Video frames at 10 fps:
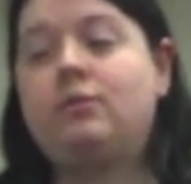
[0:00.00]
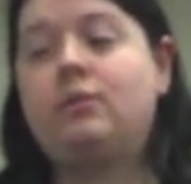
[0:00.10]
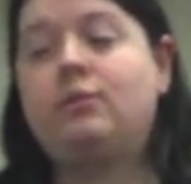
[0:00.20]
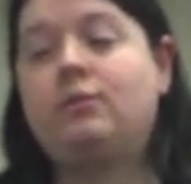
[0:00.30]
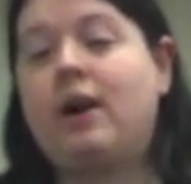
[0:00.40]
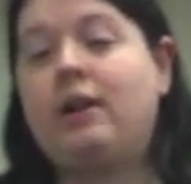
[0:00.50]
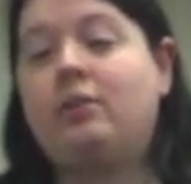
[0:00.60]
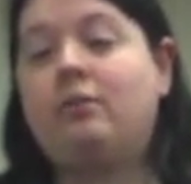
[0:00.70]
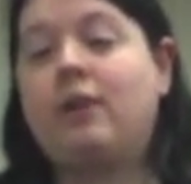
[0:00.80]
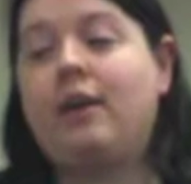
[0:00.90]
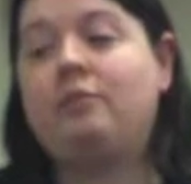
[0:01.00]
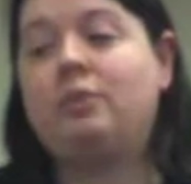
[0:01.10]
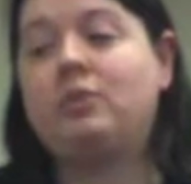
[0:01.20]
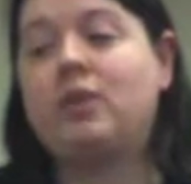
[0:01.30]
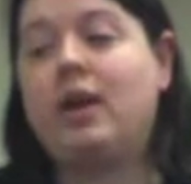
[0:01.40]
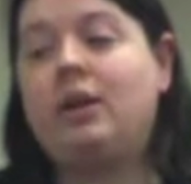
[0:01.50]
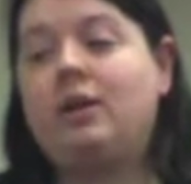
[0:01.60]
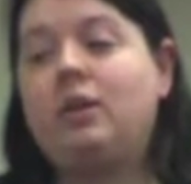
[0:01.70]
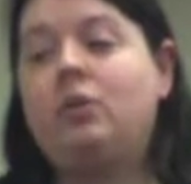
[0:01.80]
for the final 5%,